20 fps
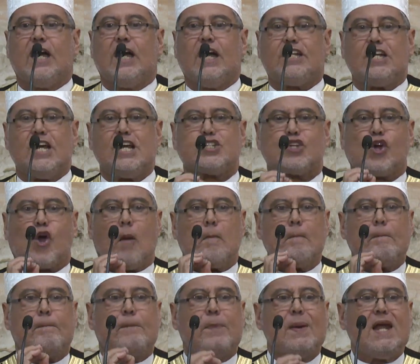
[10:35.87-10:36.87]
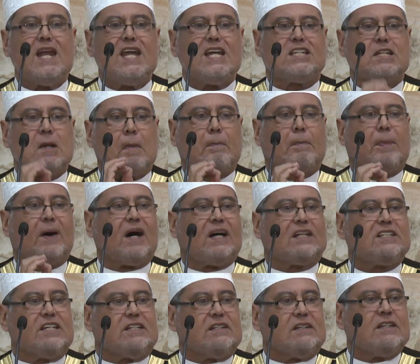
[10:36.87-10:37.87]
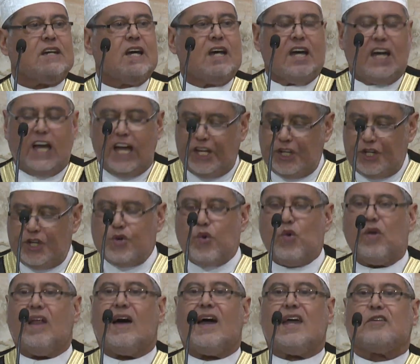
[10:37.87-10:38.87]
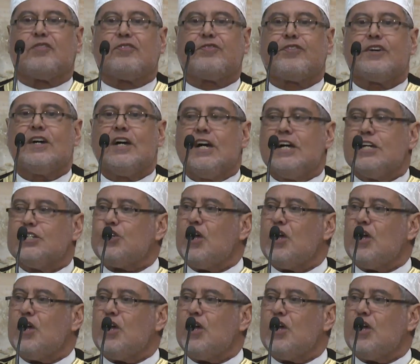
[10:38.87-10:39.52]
It is complete pardon in your life.